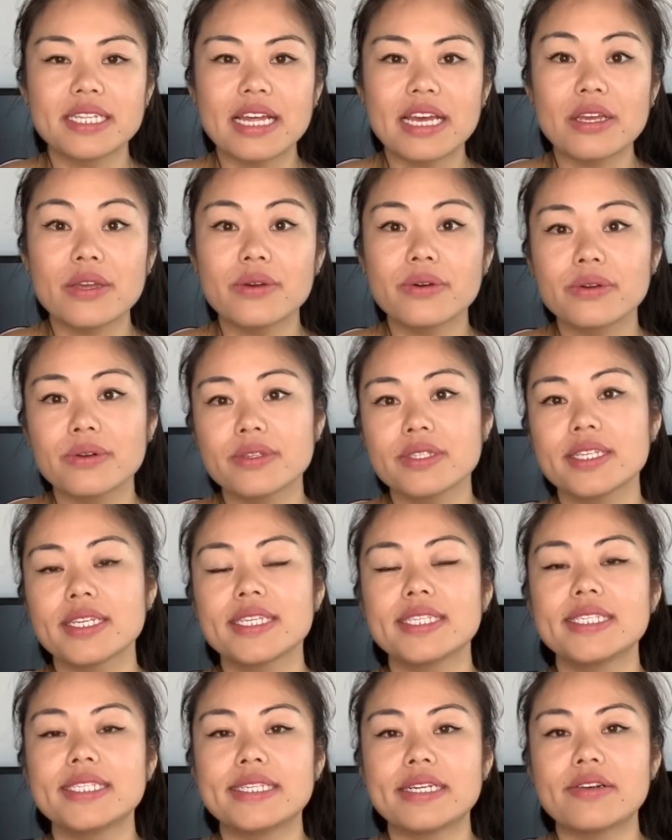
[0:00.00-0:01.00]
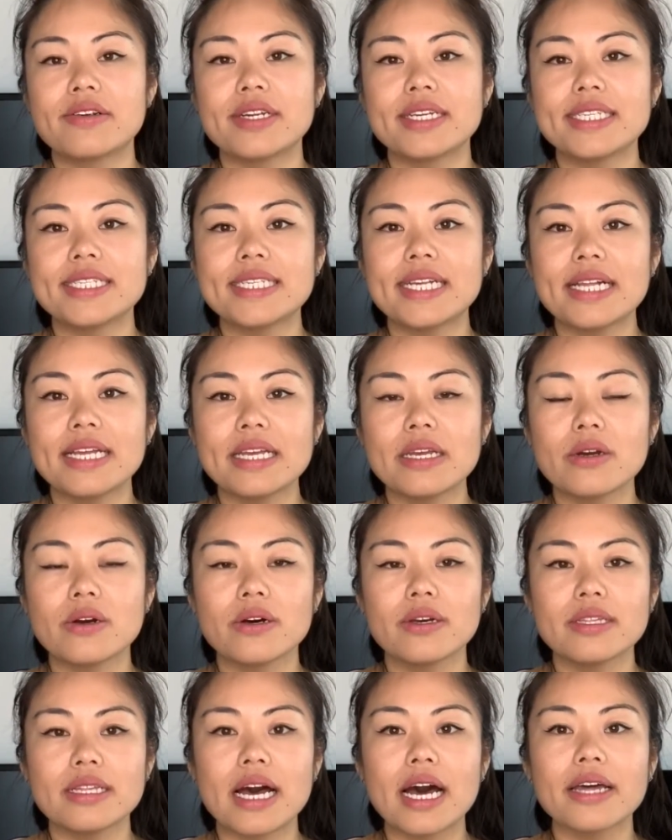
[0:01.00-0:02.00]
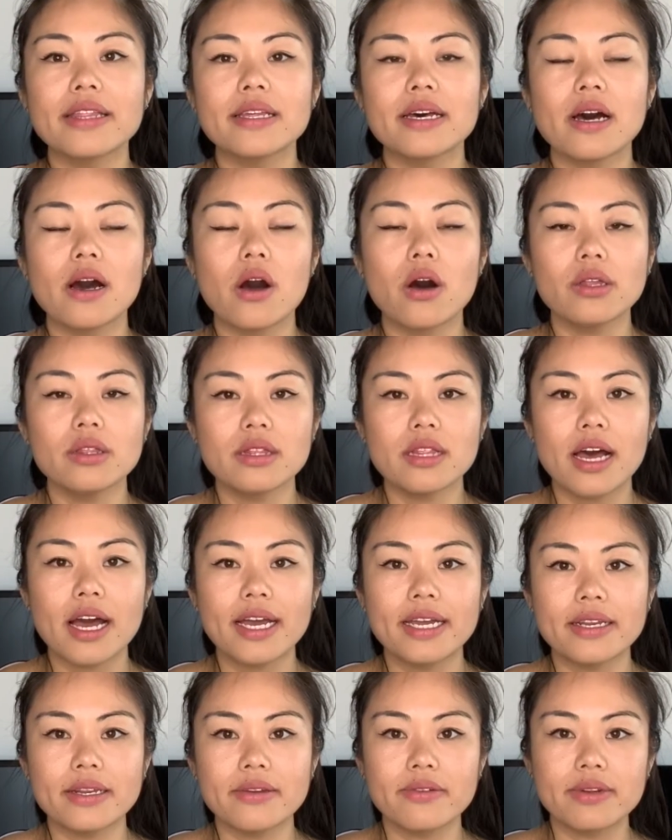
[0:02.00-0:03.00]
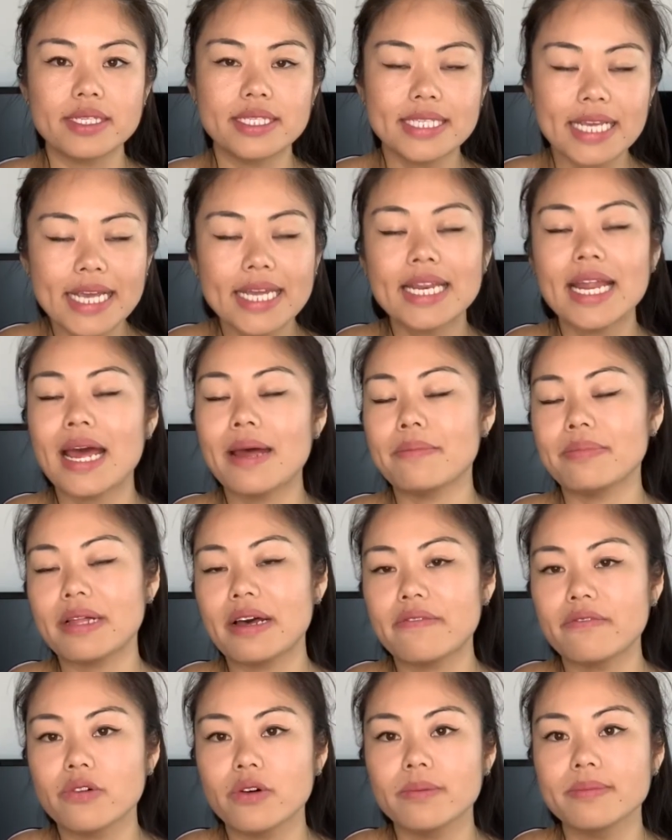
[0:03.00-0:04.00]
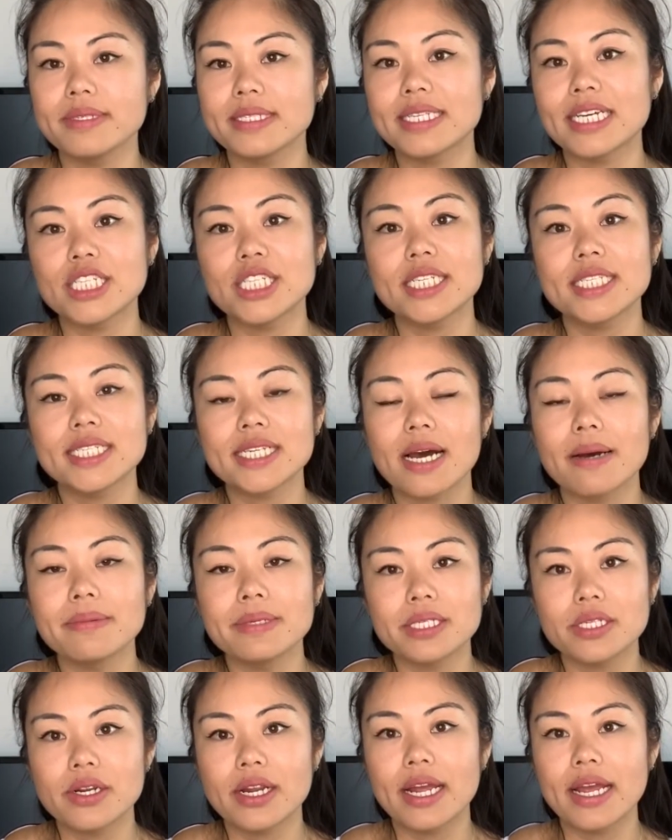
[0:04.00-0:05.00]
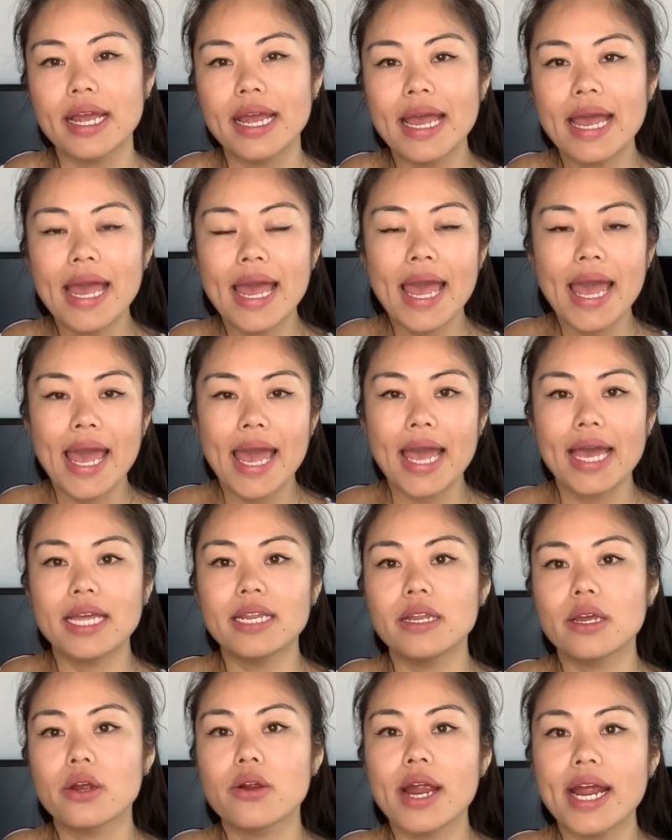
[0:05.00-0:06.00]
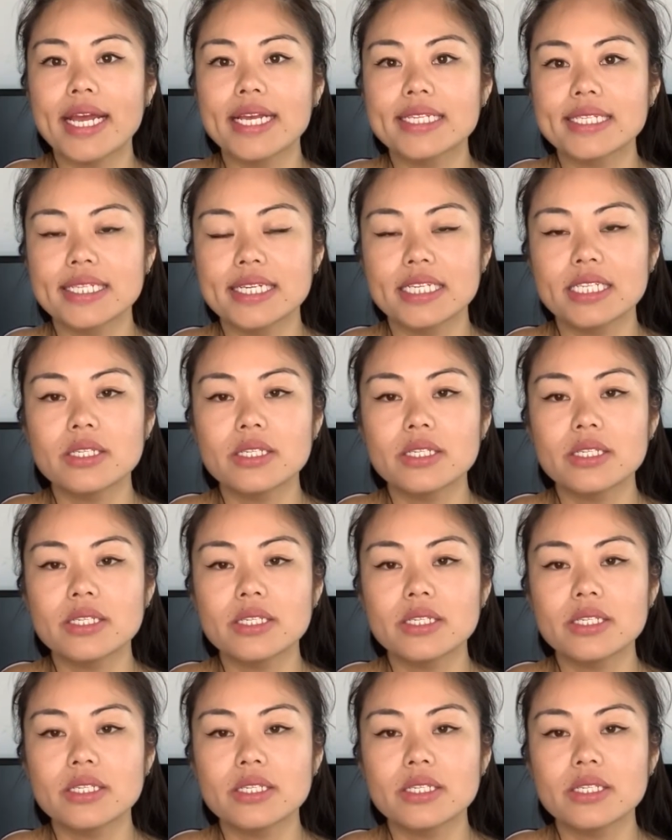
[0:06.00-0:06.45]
that you could also consider is selling on other online secondhand platforms such as Gumtree and Craigslist.